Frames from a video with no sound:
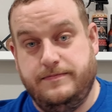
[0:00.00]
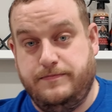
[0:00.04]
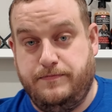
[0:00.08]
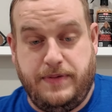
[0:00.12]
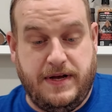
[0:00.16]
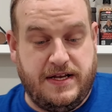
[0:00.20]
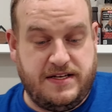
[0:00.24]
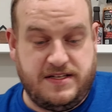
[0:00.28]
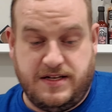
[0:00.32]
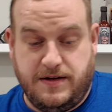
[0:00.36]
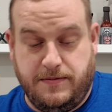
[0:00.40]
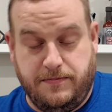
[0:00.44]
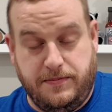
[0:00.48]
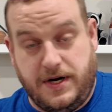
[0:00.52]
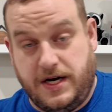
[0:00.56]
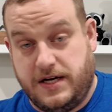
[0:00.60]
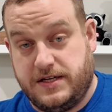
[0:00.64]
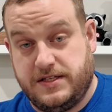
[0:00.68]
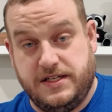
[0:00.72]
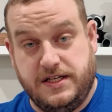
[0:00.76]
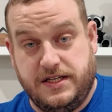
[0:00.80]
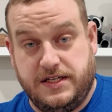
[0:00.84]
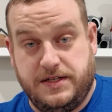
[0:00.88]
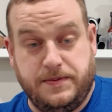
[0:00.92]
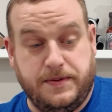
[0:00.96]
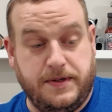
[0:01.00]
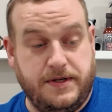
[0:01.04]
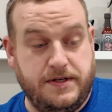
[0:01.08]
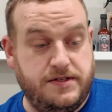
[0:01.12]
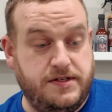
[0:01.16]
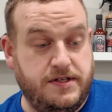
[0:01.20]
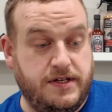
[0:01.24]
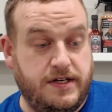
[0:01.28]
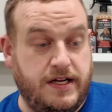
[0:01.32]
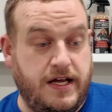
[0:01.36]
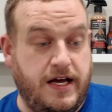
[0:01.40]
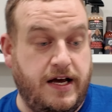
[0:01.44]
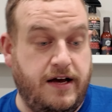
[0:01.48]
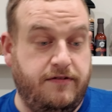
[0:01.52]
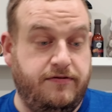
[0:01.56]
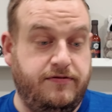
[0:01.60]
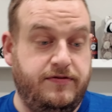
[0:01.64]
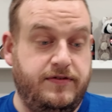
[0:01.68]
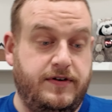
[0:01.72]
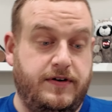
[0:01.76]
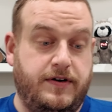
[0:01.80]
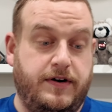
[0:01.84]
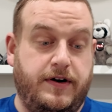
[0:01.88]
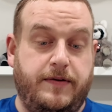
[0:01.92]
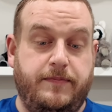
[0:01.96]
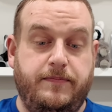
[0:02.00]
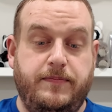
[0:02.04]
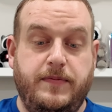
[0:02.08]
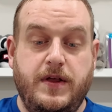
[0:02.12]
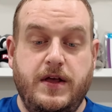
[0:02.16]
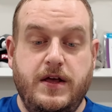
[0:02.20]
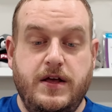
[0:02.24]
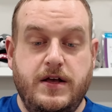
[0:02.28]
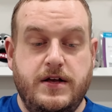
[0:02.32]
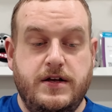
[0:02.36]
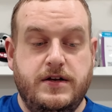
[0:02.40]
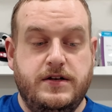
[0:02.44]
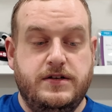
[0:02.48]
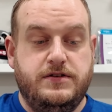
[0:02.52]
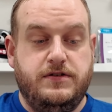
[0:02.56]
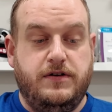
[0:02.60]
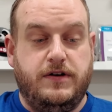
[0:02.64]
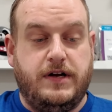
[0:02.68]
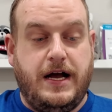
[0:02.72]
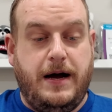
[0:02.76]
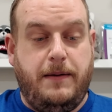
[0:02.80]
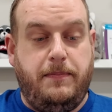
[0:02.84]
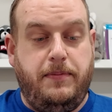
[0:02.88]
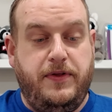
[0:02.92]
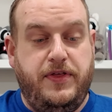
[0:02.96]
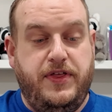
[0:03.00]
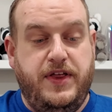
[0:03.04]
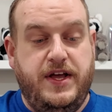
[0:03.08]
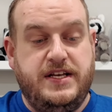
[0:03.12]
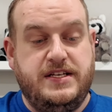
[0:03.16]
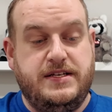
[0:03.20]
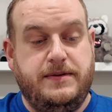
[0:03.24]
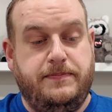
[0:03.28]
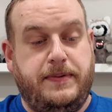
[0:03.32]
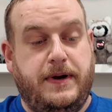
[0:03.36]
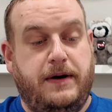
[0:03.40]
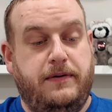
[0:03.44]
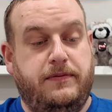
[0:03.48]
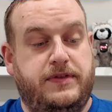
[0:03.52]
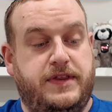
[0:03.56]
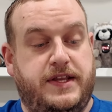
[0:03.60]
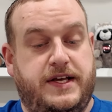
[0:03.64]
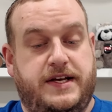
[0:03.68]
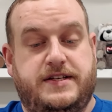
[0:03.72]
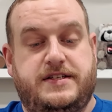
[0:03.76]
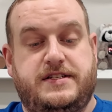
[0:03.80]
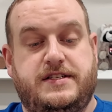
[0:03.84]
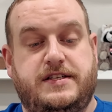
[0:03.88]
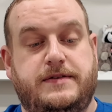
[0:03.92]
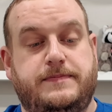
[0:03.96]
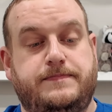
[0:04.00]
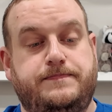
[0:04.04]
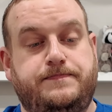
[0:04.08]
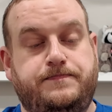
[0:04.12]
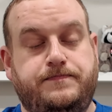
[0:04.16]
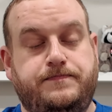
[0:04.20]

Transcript: Best unboxing experience you can have, right? So a couple things about this,